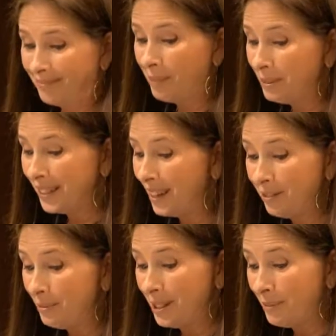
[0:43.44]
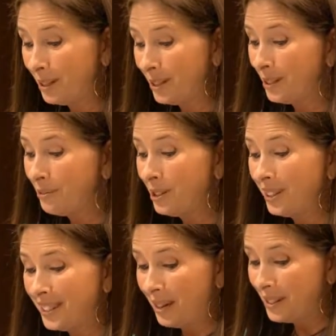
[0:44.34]
Bubby loves me the most in the
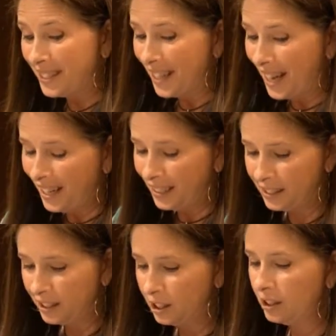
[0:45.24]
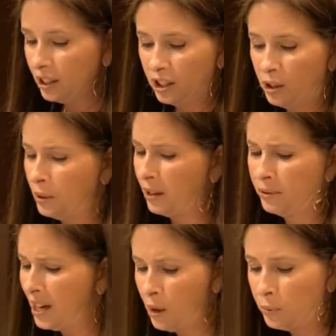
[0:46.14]
world, I would say, knowing I
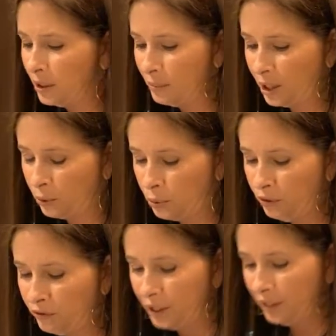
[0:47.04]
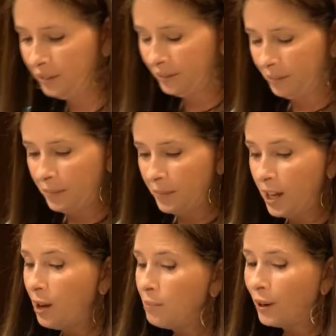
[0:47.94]
was not really being truthful.
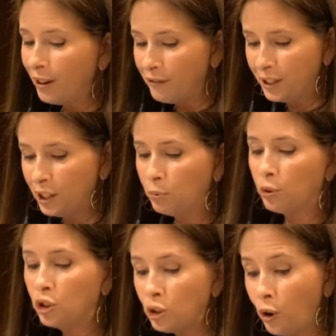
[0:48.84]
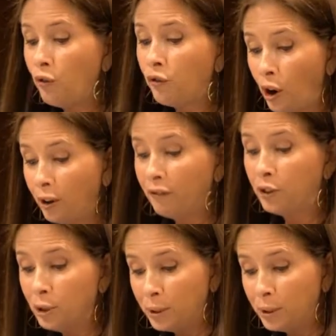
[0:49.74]
But our visits were so far and few